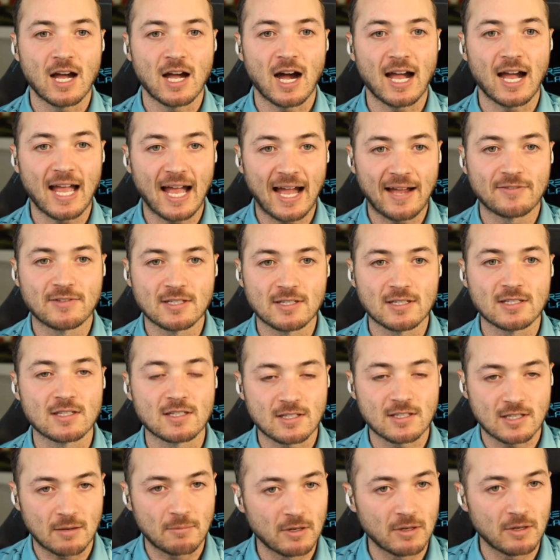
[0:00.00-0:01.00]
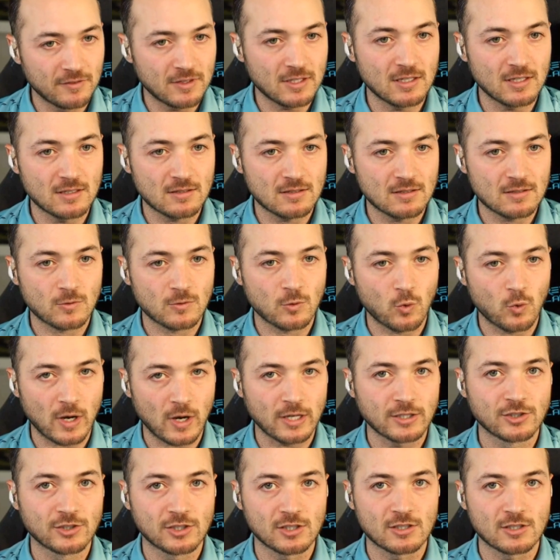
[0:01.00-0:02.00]
I have seen some of these
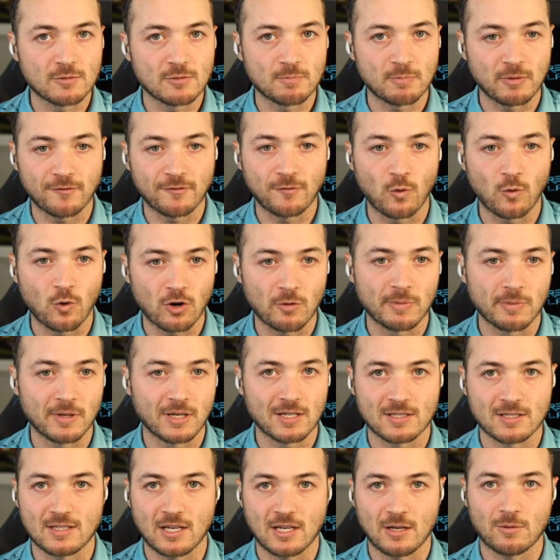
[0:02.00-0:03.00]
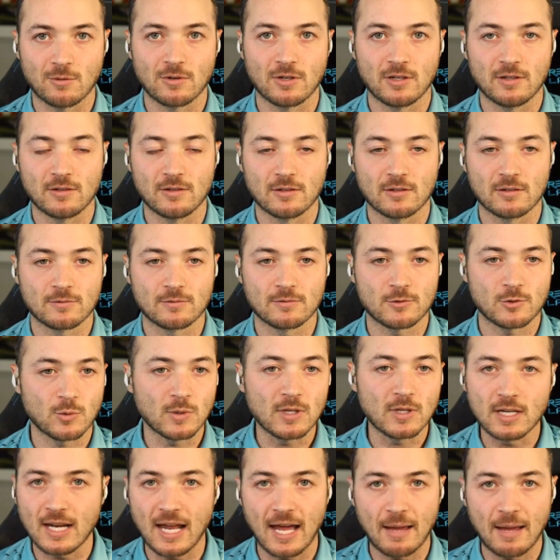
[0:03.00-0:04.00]
questions before because they were either
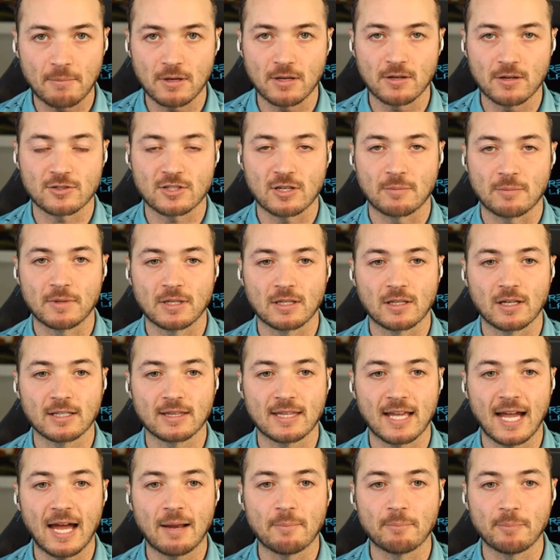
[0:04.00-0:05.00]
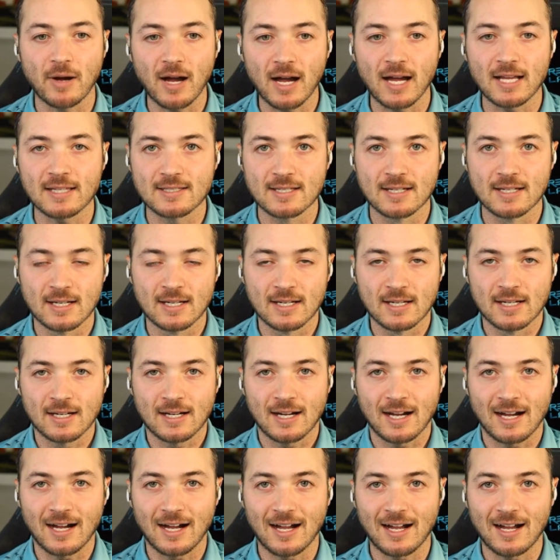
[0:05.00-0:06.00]
tweeted at me or something like that, but
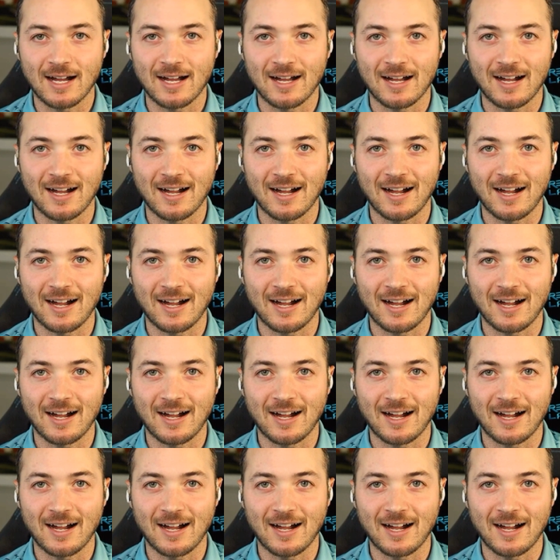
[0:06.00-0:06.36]
uh,